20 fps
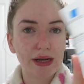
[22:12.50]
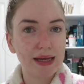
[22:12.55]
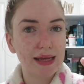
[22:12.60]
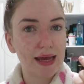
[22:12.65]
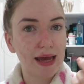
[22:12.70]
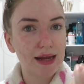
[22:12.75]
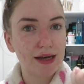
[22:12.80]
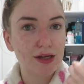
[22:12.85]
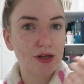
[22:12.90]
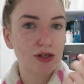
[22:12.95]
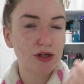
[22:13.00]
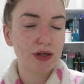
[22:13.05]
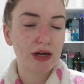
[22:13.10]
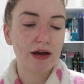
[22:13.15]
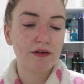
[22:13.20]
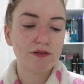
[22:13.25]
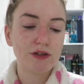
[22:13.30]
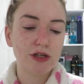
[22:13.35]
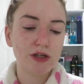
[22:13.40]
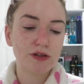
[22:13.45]
again, you don't
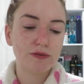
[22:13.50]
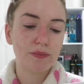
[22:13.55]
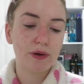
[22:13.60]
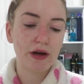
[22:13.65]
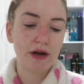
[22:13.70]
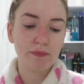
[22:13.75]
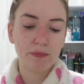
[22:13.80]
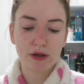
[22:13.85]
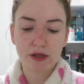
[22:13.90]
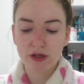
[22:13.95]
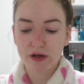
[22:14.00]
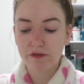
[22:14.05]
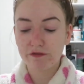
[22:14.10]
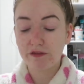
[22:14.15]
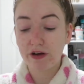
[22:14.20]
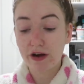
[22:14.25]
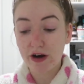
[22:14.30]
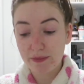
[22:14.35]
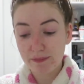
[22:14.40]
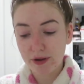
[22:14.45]
have to use
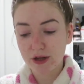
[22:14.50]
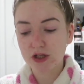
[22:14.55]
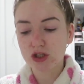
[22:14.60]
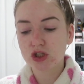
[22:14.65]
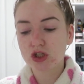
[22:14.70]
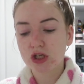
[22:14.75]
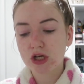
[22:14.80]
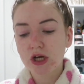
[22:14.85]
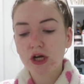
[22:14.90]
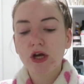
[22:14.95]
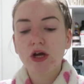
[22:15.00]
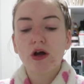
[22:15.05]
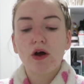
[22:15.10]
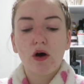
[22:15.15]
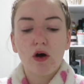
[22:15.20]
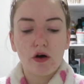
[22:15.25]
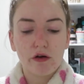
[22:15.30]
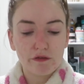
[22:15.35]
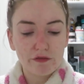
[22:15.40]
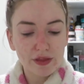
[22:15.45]
very much
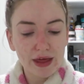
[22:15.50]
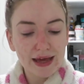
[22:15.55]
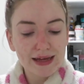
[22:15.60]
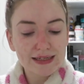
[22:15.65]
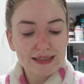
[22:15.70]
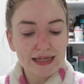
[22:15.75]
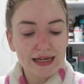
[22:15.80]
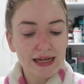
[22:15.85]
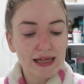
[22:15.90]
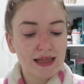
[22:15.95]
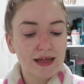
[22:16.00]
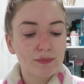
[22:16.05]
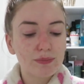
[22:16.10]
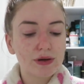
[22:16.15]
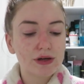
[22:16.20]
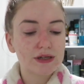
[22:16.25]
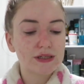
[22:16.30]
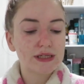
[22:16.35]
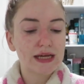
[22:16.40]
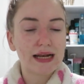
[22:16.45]
of that either,
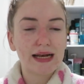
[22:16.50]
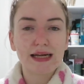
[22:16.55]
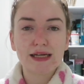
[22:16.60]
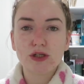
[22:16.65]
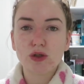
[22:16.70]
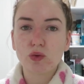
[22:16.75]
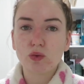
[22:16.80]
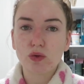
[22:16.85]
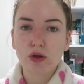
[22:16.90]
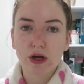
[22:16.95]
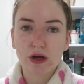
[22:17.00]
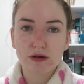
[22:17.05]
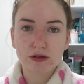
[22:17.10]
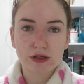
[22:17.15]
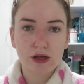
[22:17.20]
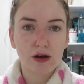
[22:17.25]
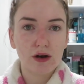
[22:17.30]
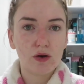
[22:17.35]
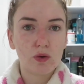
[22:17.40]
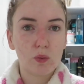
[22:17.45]
because a little
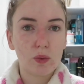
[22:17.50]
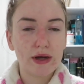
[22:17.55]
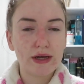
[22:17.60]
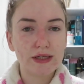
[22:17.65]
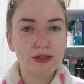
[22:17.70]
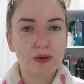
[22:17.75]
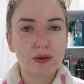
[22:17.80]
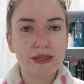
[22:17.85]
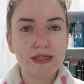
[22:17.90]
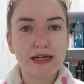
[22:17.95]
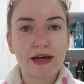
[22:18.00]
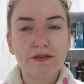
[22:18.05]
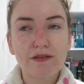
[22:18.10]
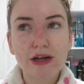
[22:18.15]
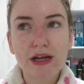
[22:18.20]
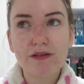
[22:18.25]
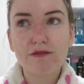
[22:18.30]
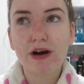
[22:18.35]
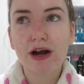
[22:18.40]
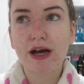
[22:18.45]
goes a long way. So I
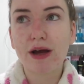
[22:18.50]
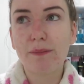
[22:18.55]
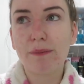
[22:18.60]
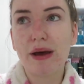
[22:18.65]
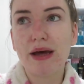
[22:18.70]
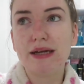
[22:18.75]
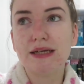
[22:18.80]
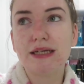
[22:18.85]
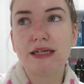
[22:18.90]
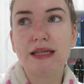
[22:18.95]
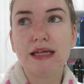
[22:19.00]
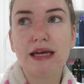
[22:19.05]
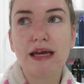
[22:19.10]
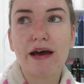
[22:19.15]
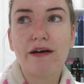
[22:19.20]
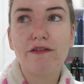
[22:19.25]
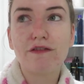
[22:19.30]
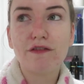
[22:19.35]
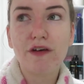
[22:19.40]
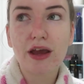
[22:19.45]
definitely recommend the
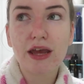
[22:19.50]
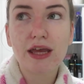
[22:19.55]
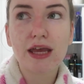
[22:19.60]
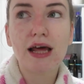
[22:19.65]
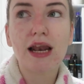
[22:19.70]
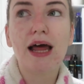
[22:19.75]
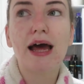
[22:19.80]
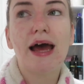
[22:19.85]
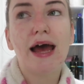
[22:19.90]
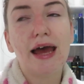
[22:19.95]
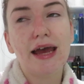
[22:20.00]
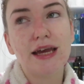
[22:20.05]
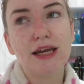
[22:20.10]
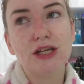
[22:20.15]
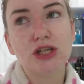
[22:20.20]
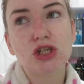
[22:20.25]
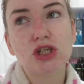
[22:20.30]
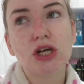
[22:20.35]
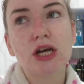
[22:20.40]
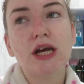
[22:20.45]
Effacula
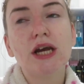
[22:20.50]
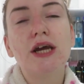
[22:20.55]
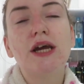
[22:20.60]
H